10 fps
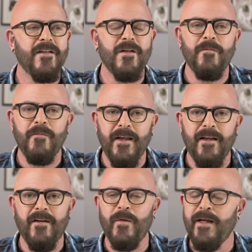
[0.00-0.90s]
doesn't
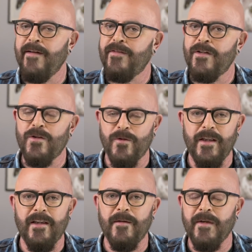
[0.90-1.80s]
mean that we have to
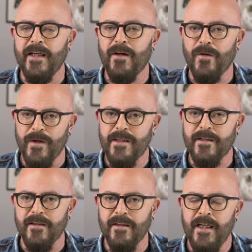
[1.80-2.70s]
treat them like
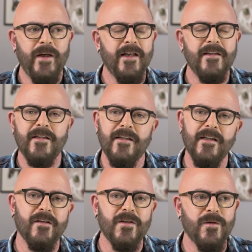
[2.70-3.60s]
crystal. We can
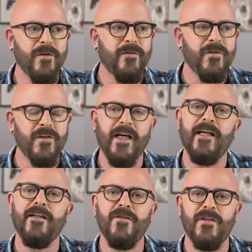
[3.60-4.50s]
still sort of
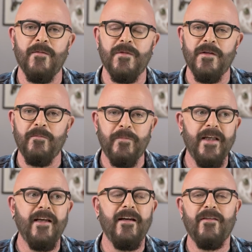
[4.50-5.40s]
challenge them to
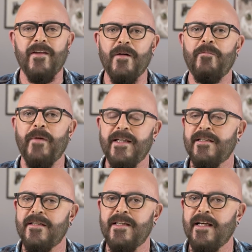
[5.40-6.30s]
be their
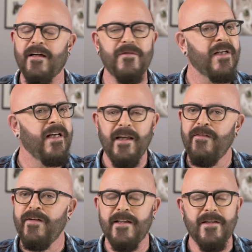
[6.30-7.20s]
best selves
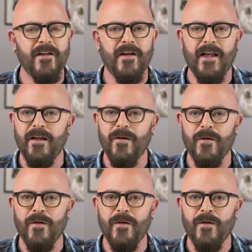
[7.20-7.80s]
even as they're getting